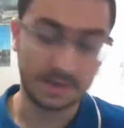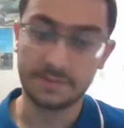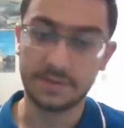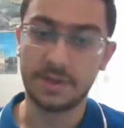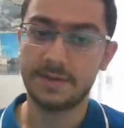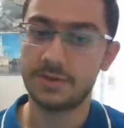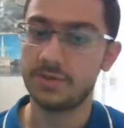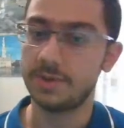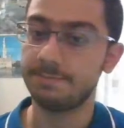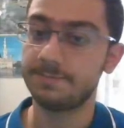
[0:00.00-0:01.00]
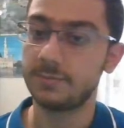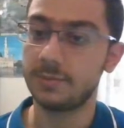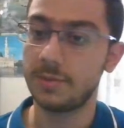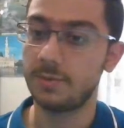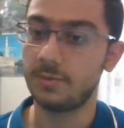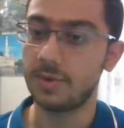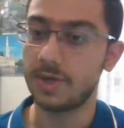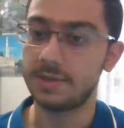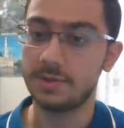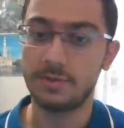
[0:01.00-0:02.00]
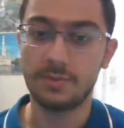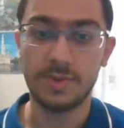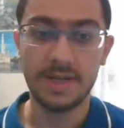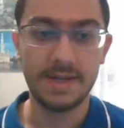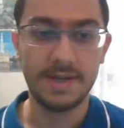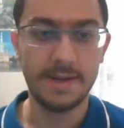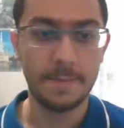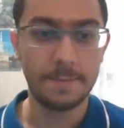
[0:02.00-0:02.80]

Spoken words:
of the live stream right away.